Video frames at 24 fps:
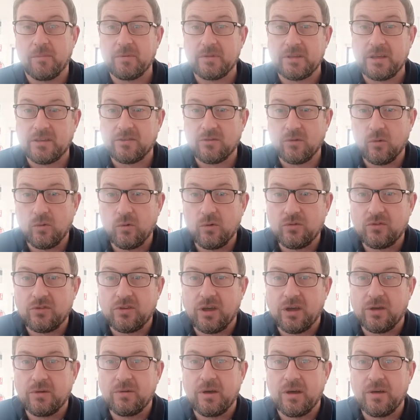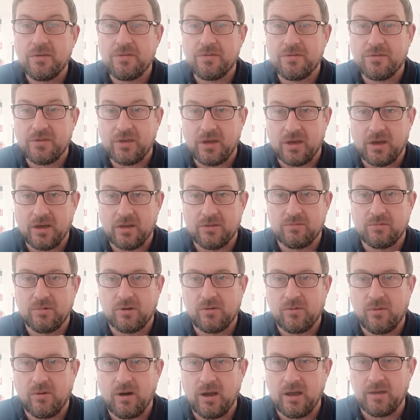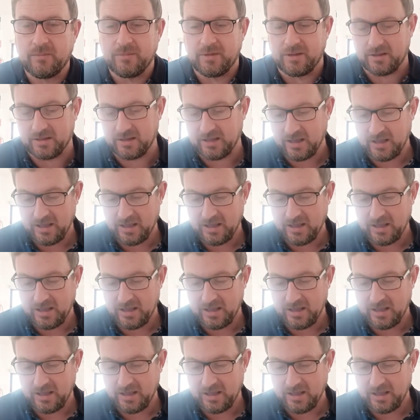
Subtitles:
But there's also a third requirement.